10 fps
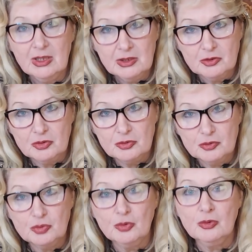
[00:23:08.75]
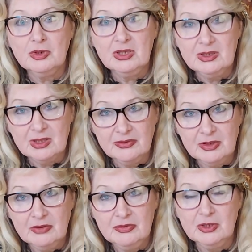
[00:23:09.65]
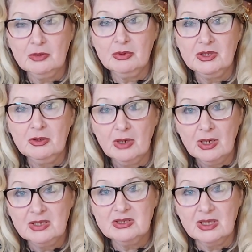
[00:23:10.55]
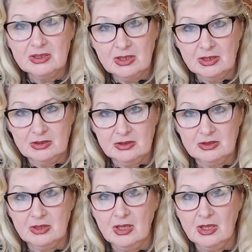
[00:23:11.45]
and 2 in the evening when your eyes are tired.